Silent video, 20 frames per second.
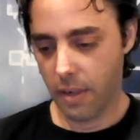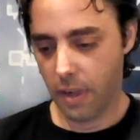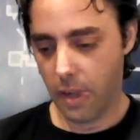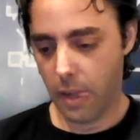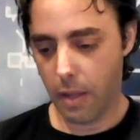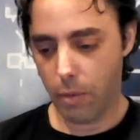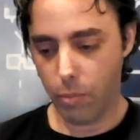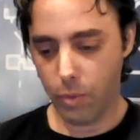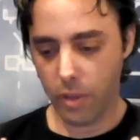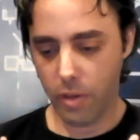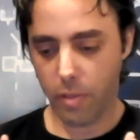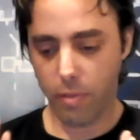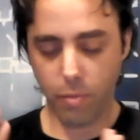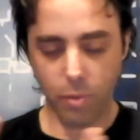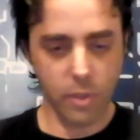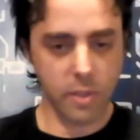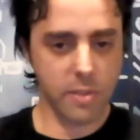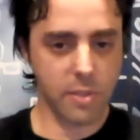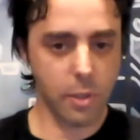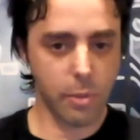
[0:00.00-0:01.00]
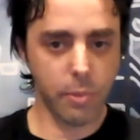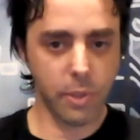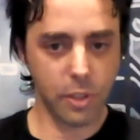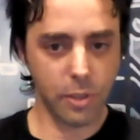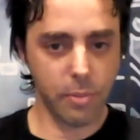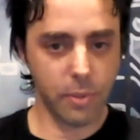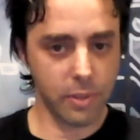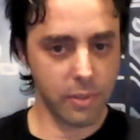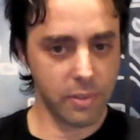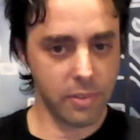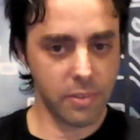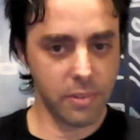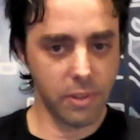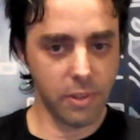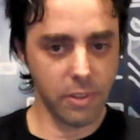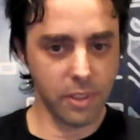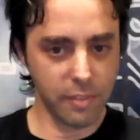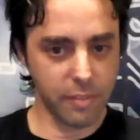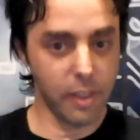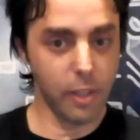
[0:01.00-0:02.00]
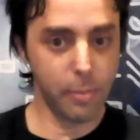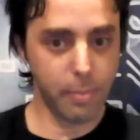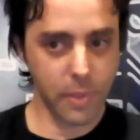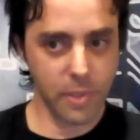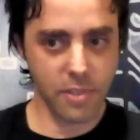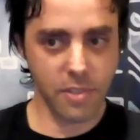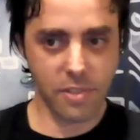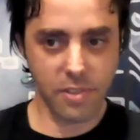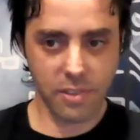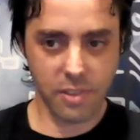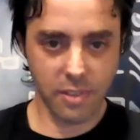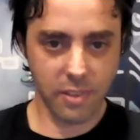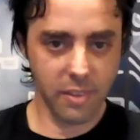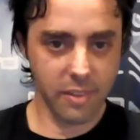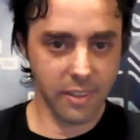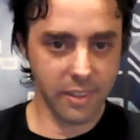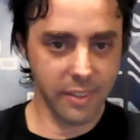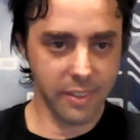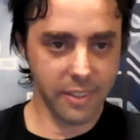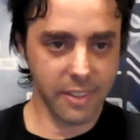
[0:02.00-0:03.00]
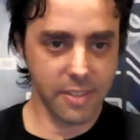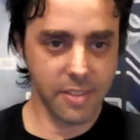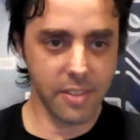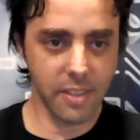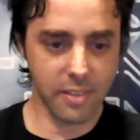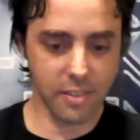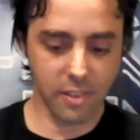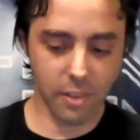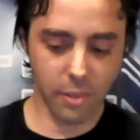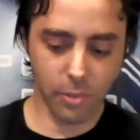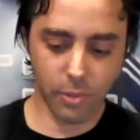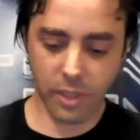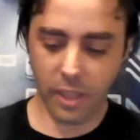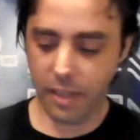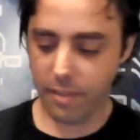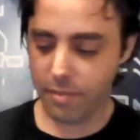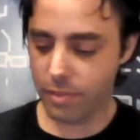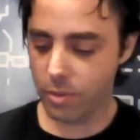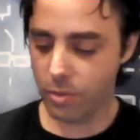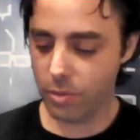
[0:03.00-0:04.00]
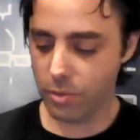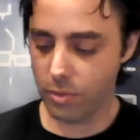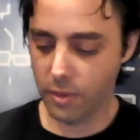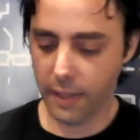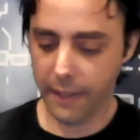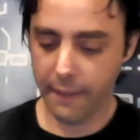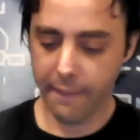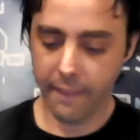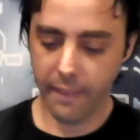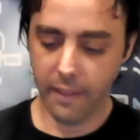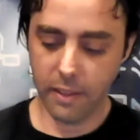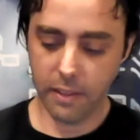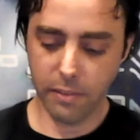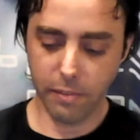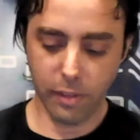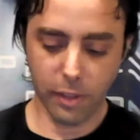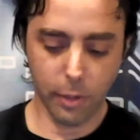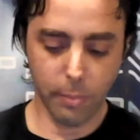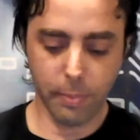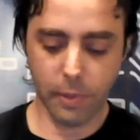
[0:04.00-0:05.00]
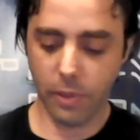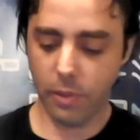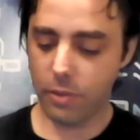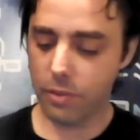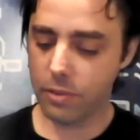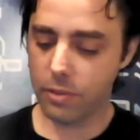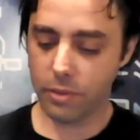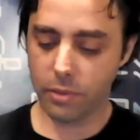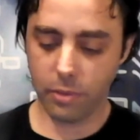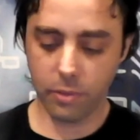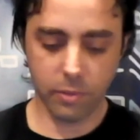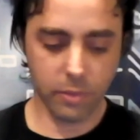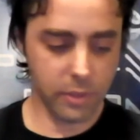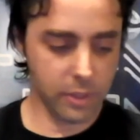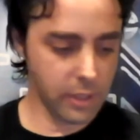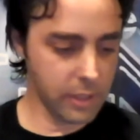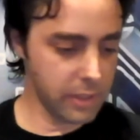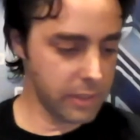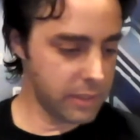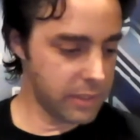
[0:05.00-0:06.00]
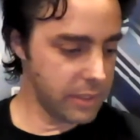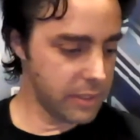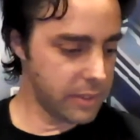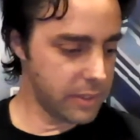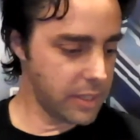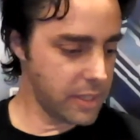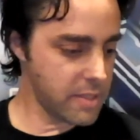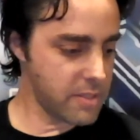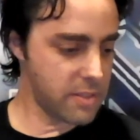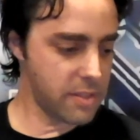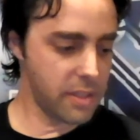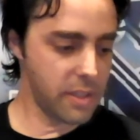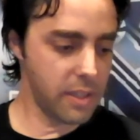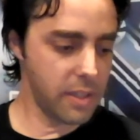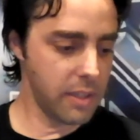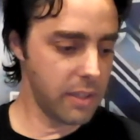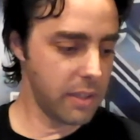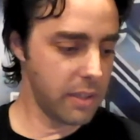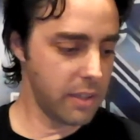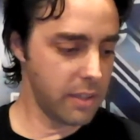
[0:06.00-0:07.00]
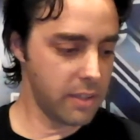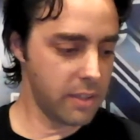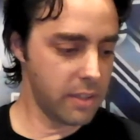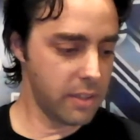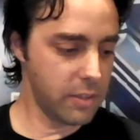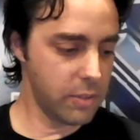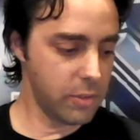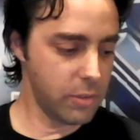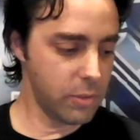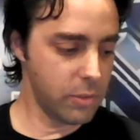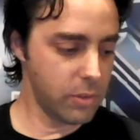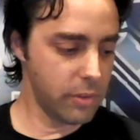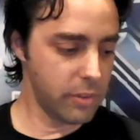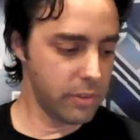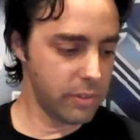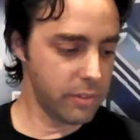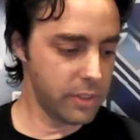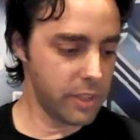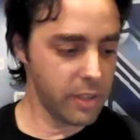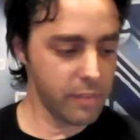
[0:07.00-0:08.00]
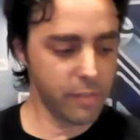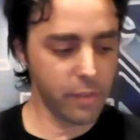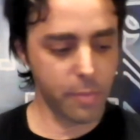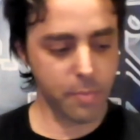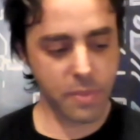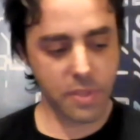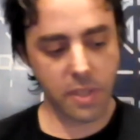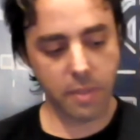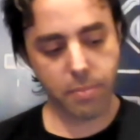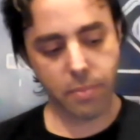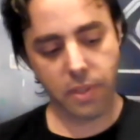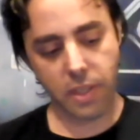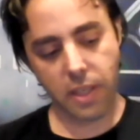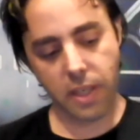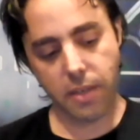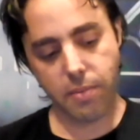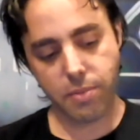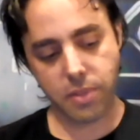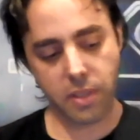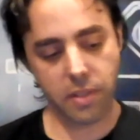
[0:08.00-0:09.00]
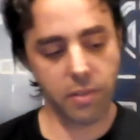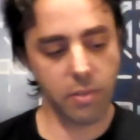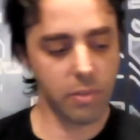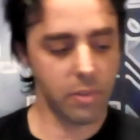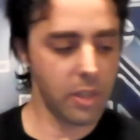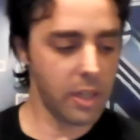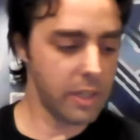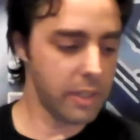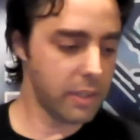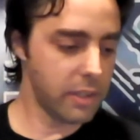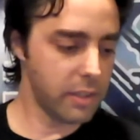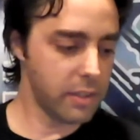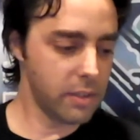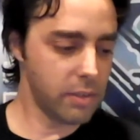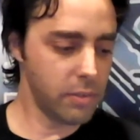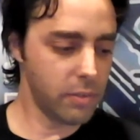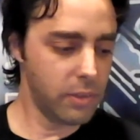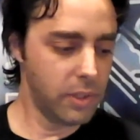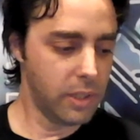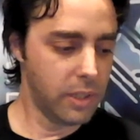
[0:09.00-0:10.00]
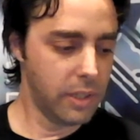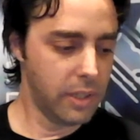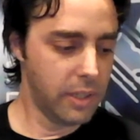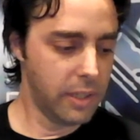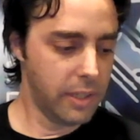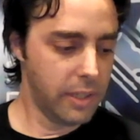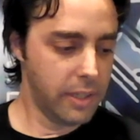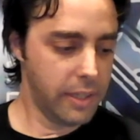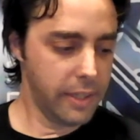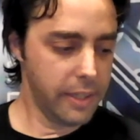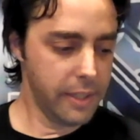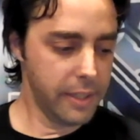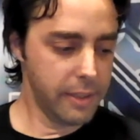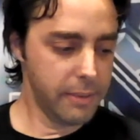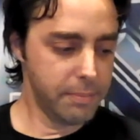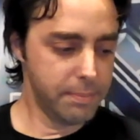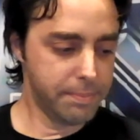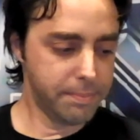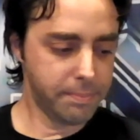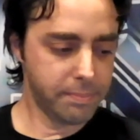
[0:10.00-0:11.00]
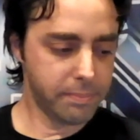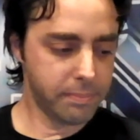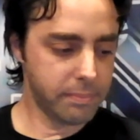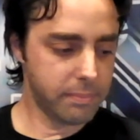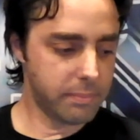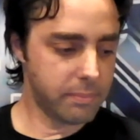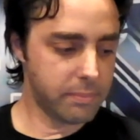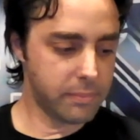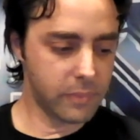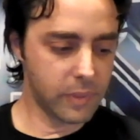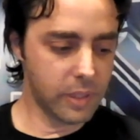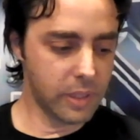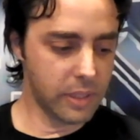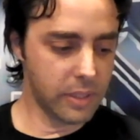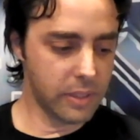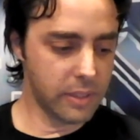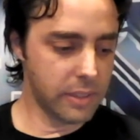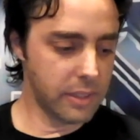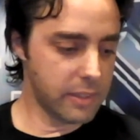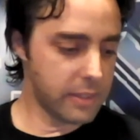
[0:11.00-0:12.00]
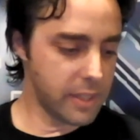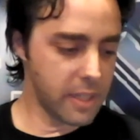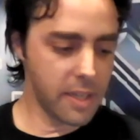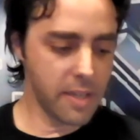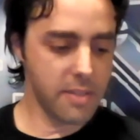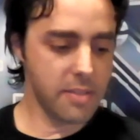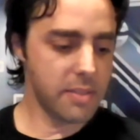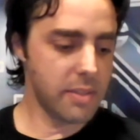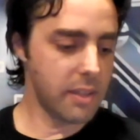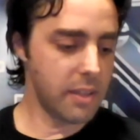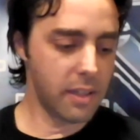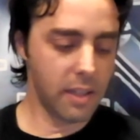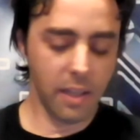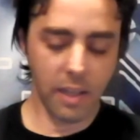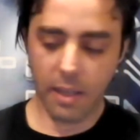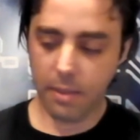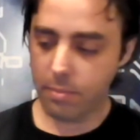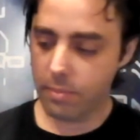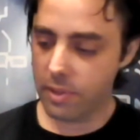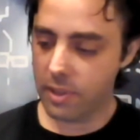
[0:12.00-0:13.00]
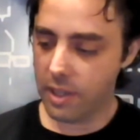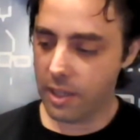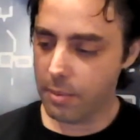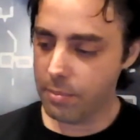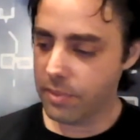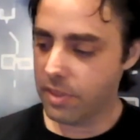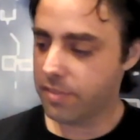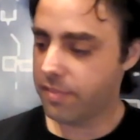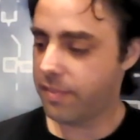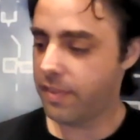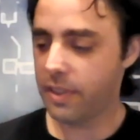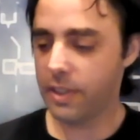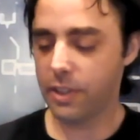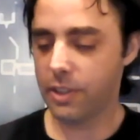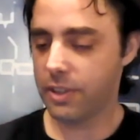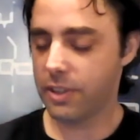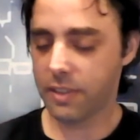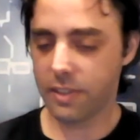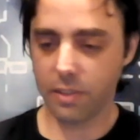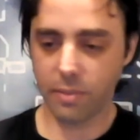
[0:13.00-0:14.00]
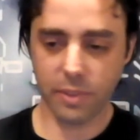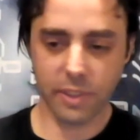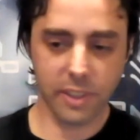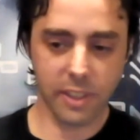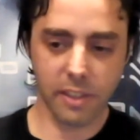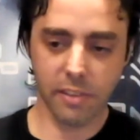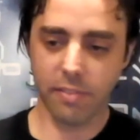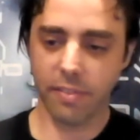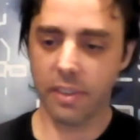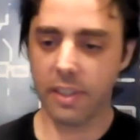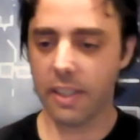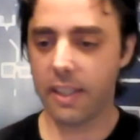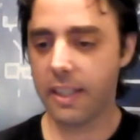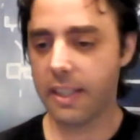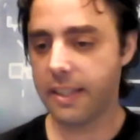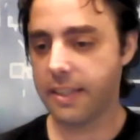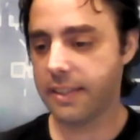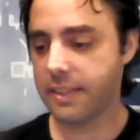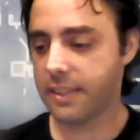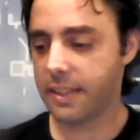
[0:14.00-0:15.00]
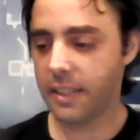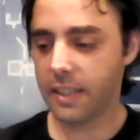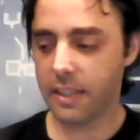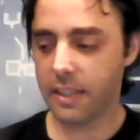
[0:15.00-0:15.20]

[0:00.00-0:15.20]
we're throwing so much on developers these days. They have to develop code, do the testing. They do DevOps sometimes. They do the test, the Lambda function, serverless.